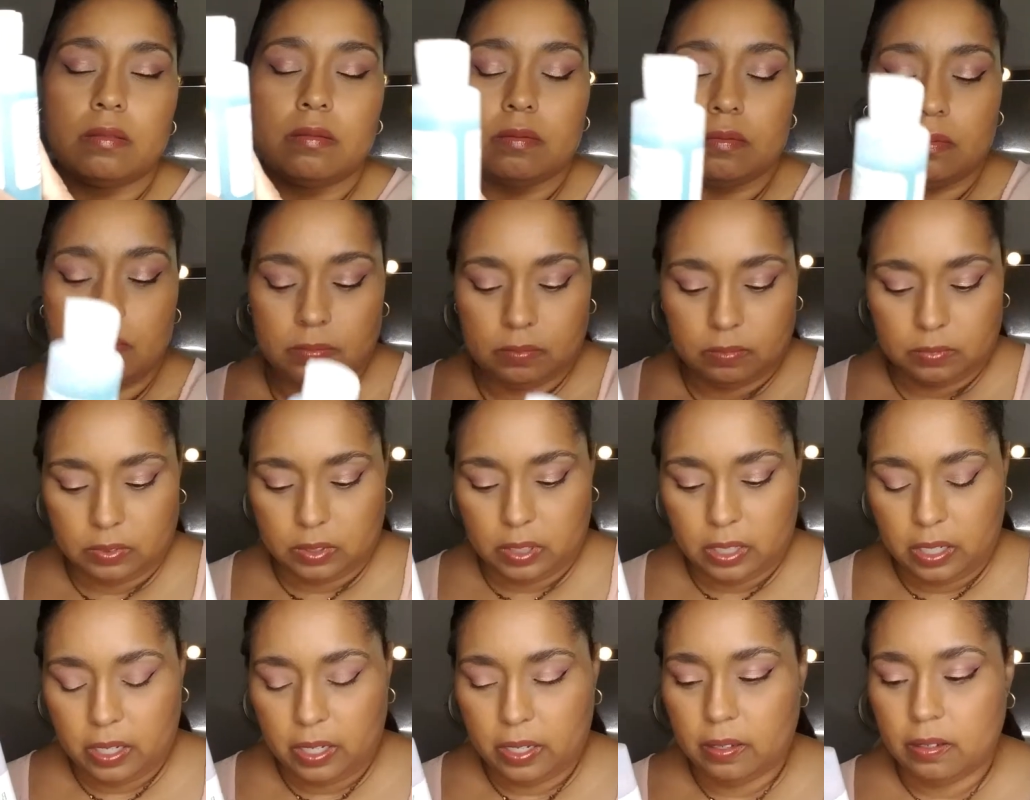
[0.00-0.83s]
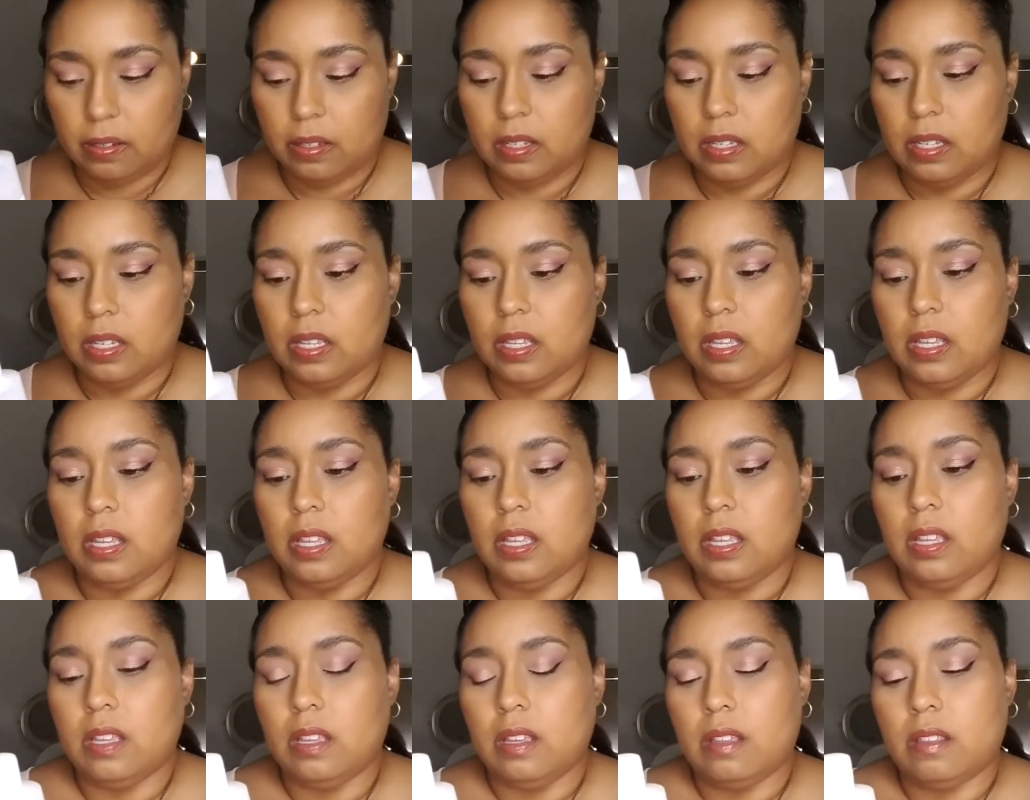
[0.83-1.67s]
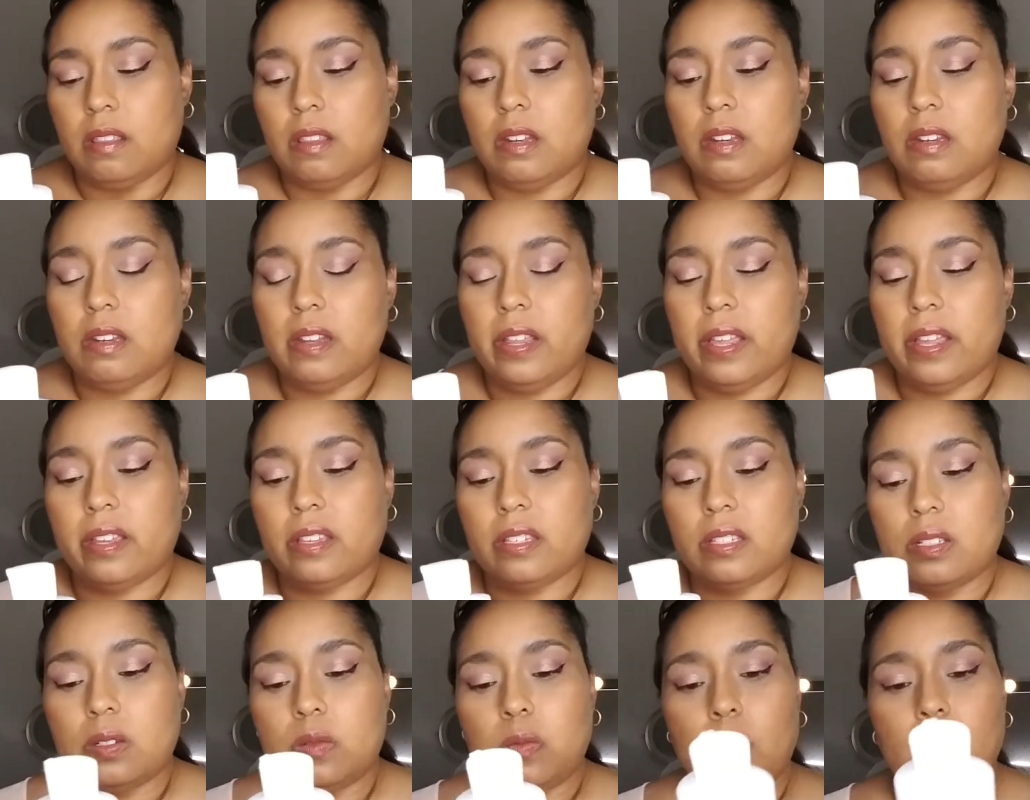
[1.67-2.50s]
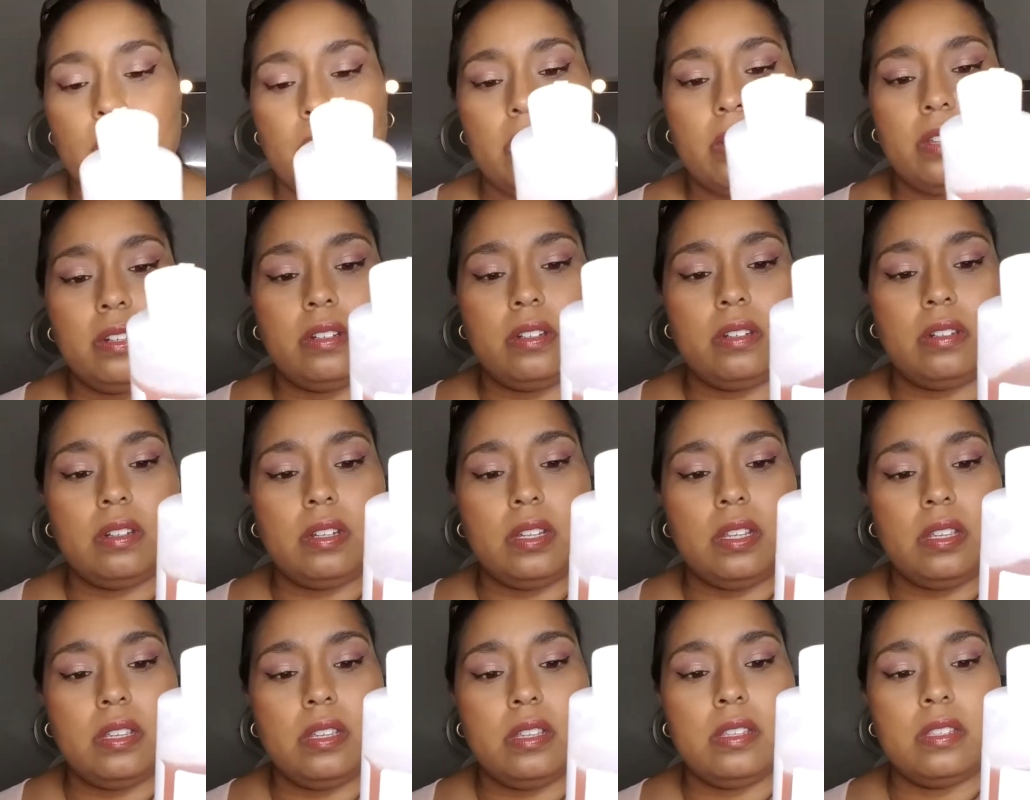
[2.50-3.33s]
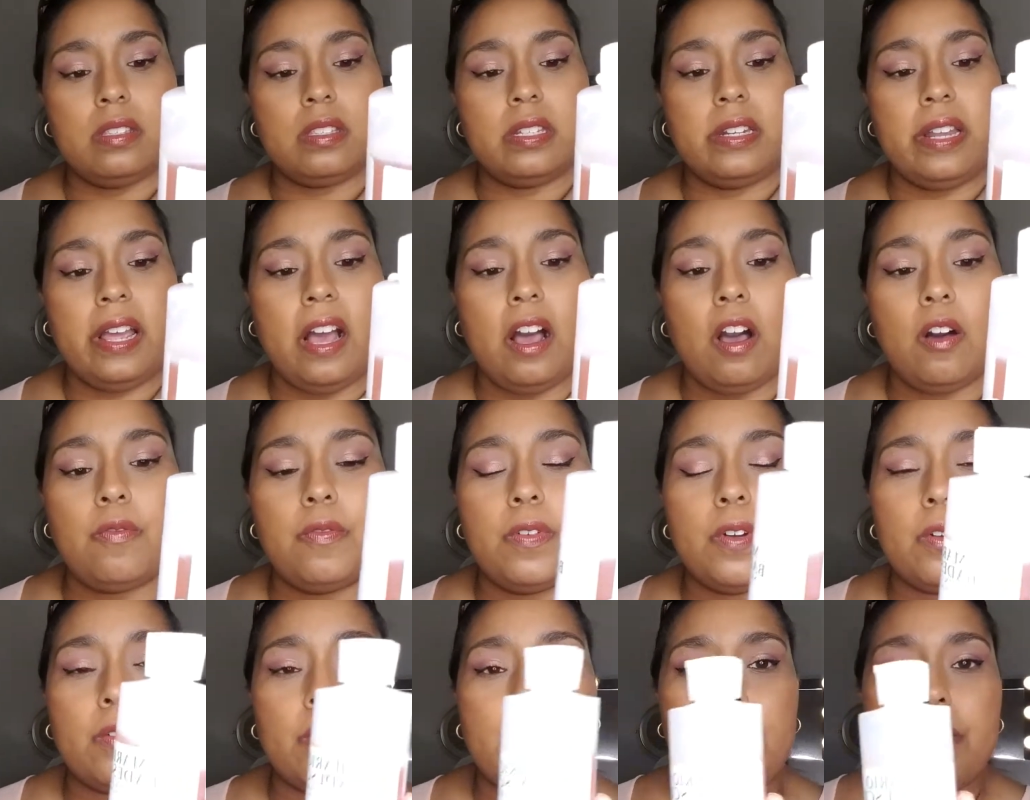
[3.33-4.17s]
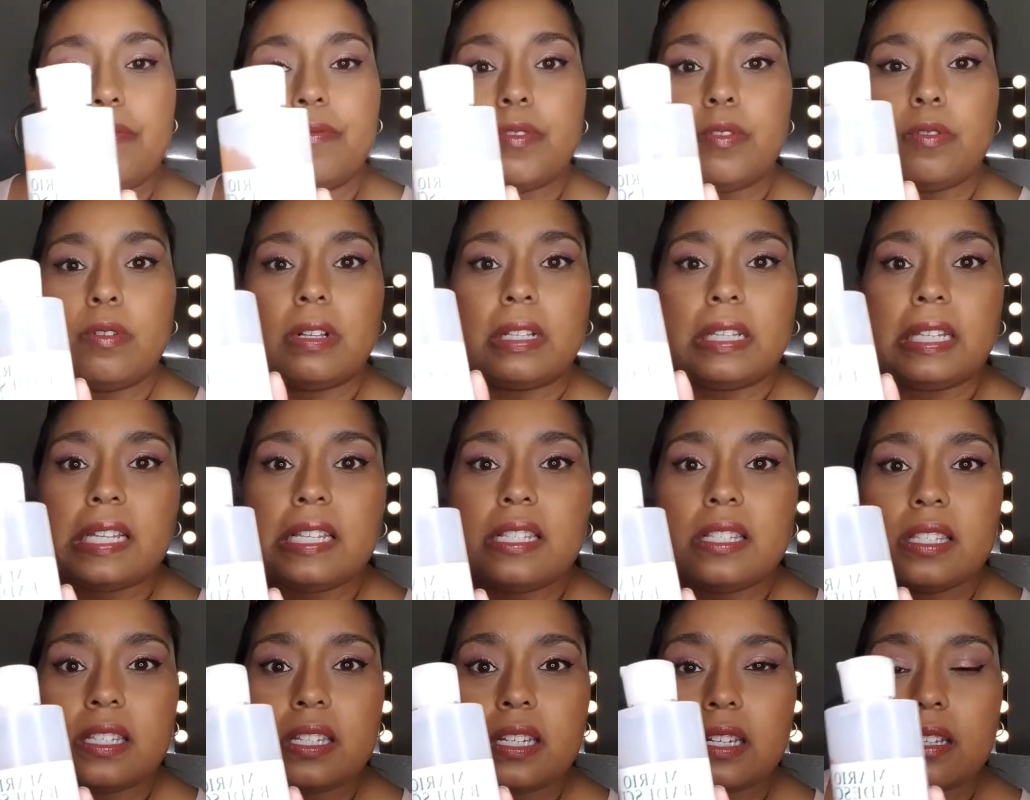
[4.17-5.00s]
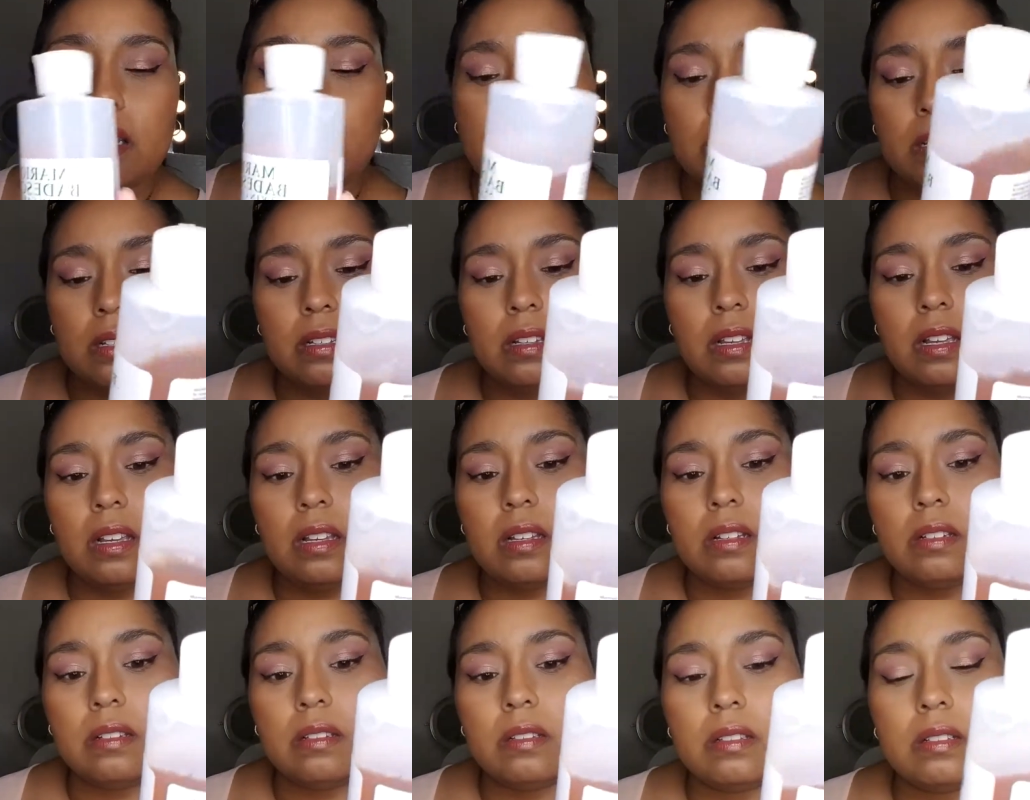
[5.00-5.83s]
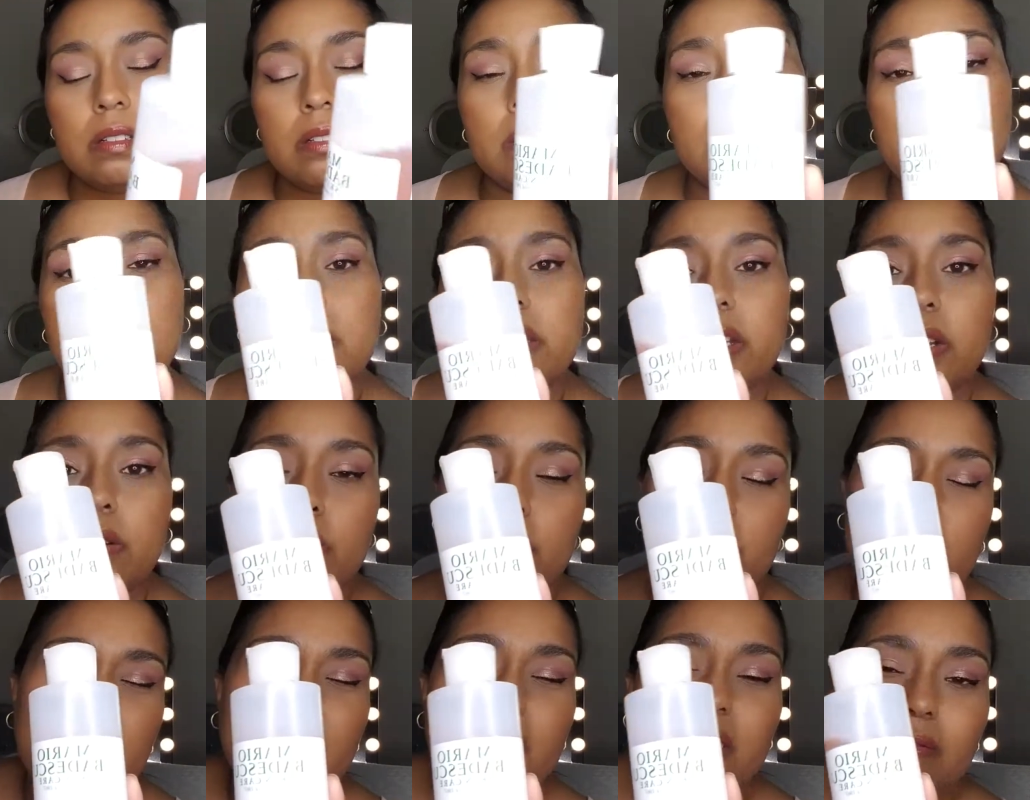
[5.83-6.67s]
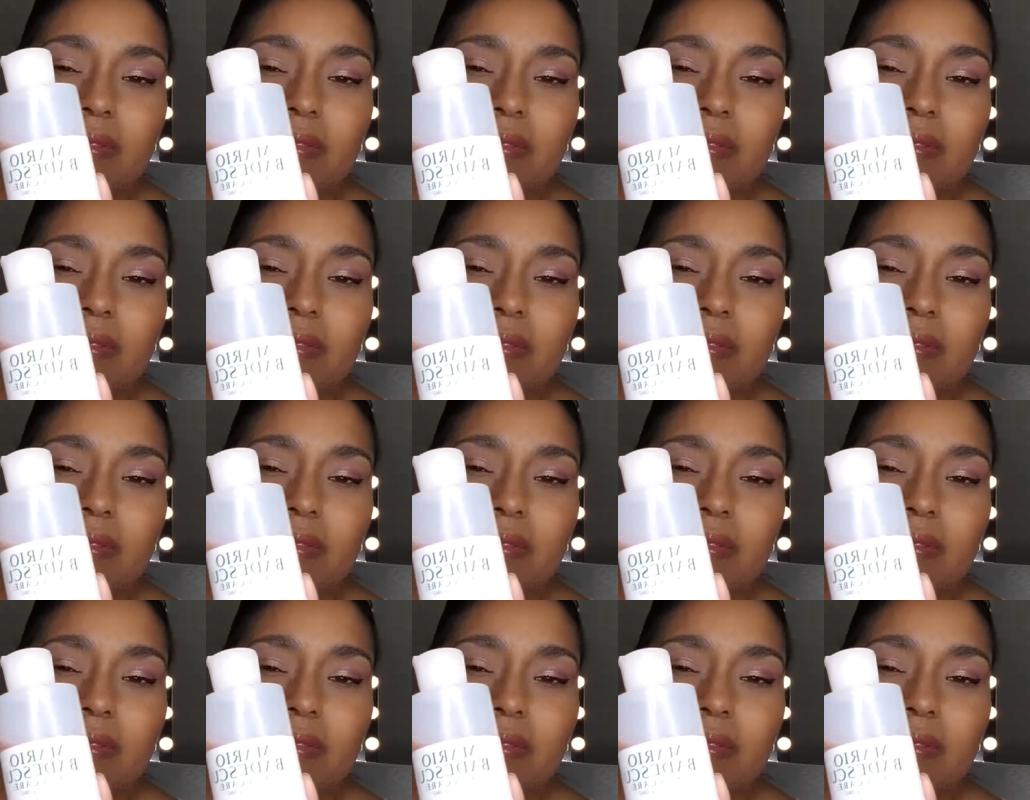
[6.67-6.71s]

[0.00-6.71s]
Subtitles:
Okay. The next one is an Alpha Grapefruit Cleansing Lotion. It's a